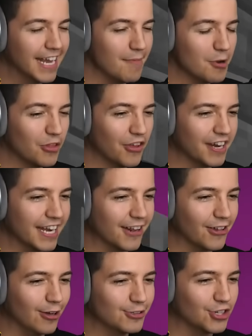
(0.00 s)
Tell me when they're getting
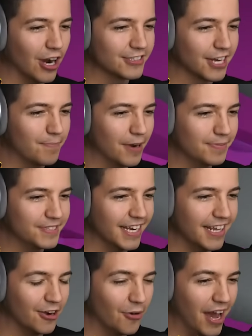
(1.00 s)
close, Josh. I put
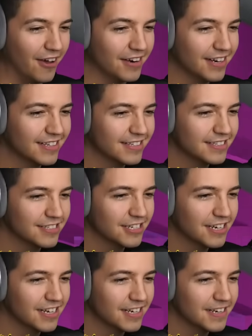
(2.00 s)
obsidian around.
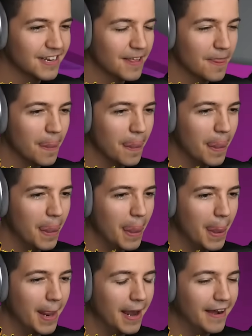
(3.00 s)
Got you. I'm, I'm, I'm
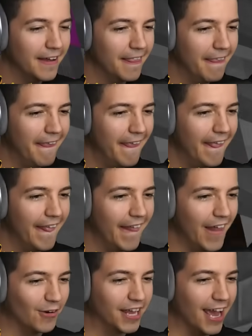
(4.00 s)
building oh, some brick
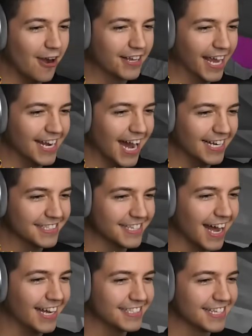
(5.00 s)
out. Okay, okay, nice,
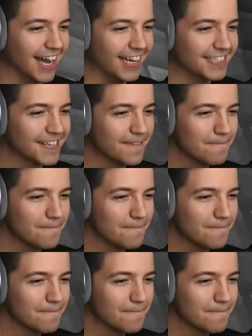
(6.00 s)
oh, nice, nice.